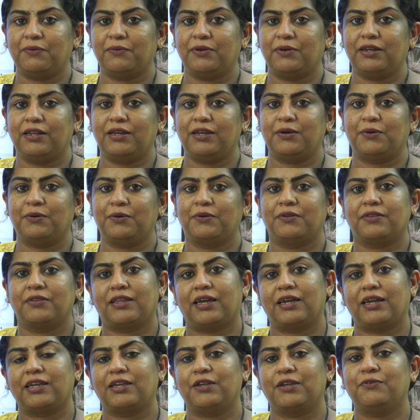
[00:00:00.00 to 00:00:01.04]
video.
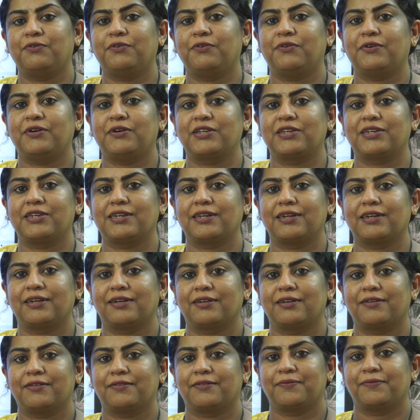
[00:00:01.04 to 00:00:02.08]
Thank you for
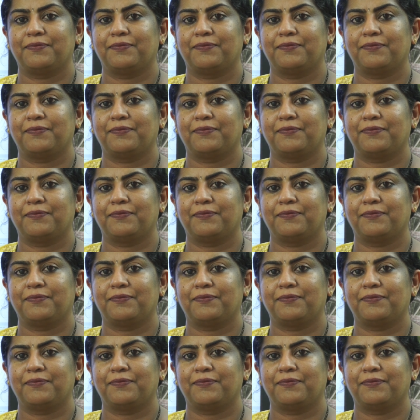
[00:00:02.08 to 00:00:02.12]
watching.